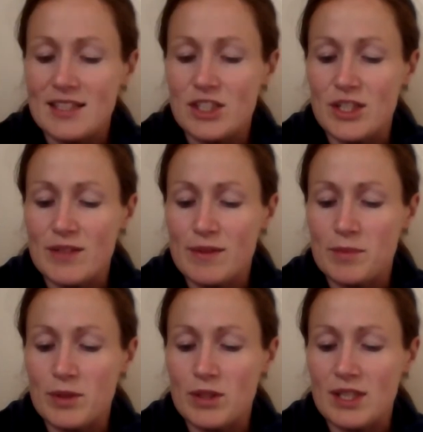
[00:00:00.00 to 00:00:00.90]
Jivan
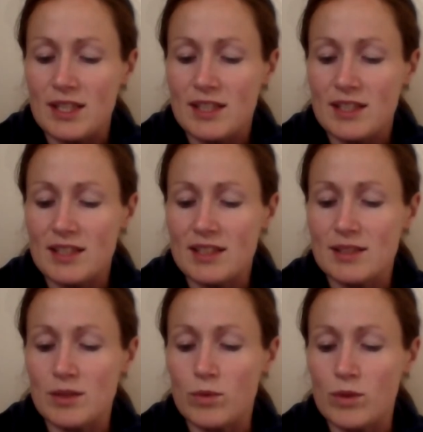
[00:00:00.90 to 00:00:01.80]
Mukta is
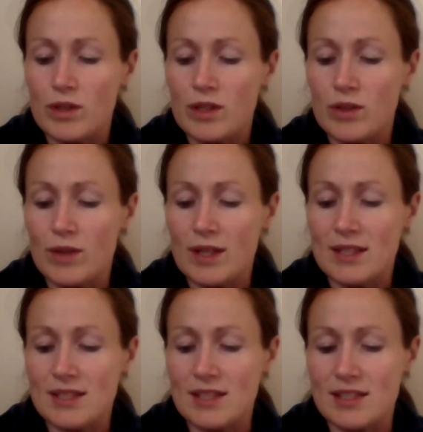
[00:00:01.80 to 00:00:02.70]
the one who
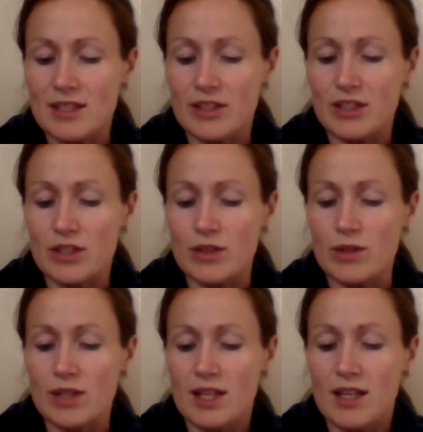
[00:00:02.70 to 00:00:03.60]
has the certitude,
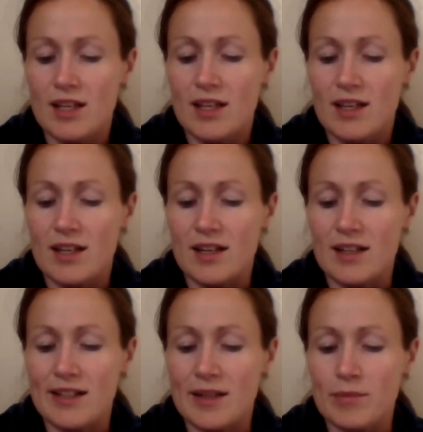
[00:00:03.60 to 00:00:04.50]

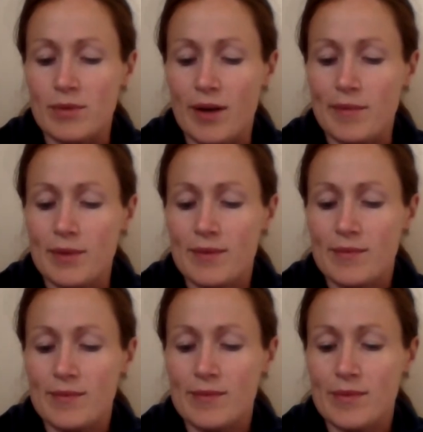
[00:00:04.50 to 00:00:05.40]
I am Brahman,
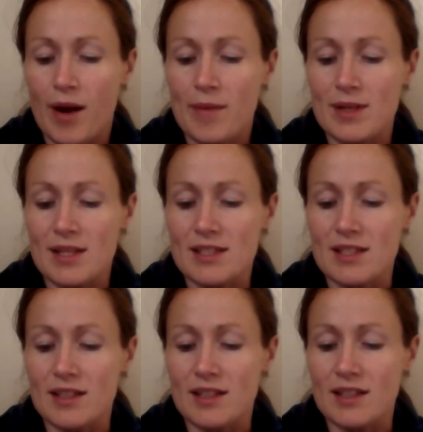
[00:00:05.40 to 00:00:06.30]
Brahman is
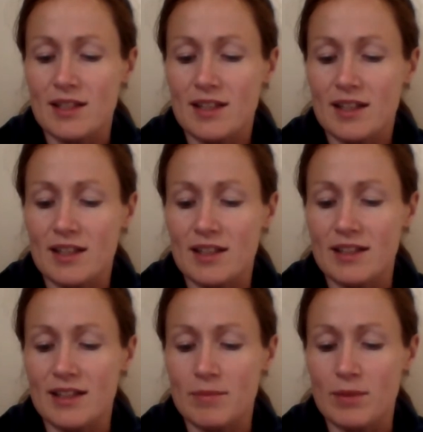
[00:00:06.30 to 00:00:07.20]

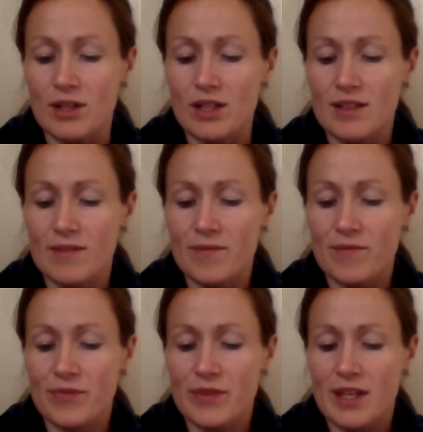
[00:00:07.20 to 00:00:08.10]
I am all.
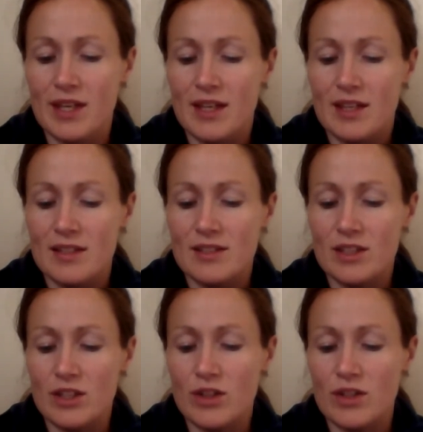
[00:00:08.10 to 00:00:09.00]

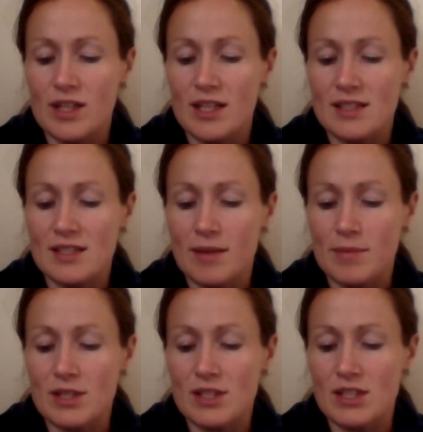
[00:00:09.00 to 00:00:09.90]
Securely
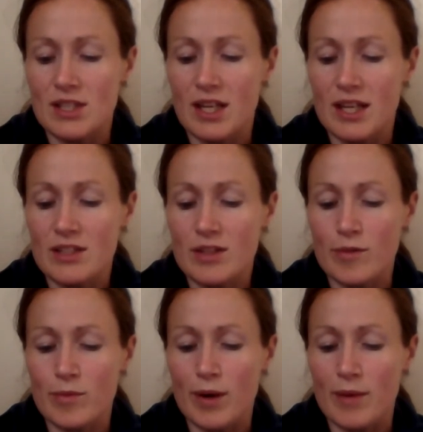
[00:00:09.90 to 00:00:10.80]
established in the nature
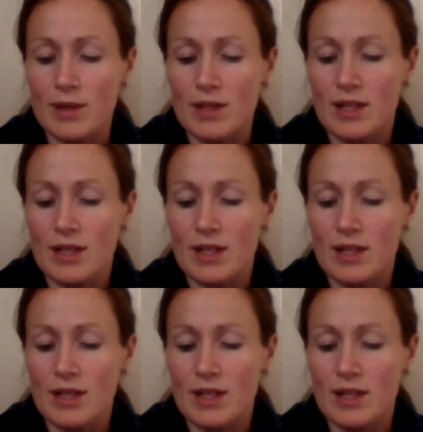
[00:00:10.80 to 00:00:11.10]
of Brahman,